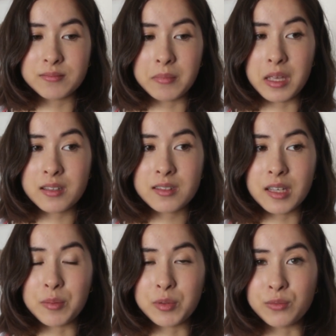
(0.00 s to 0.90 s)
makes
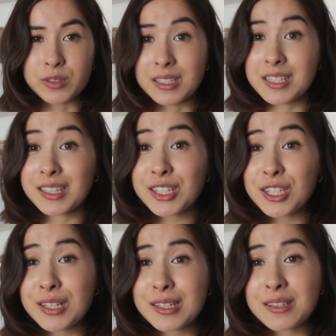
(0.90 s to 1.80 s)
a bowl really
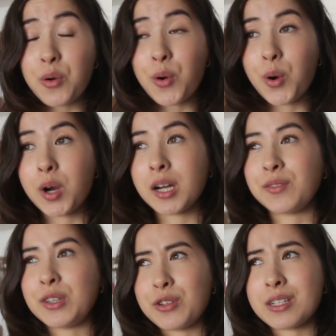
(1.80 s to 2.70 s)
delicious or
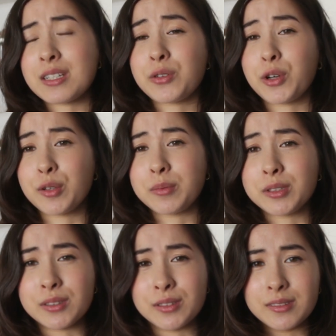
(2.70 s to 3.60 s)
if the dressing's
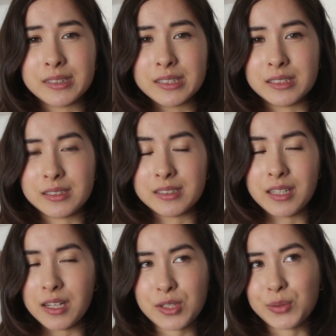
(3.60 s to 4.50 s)
horrible,
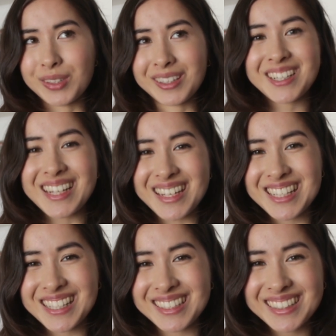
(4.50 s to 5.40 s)
not so delicious.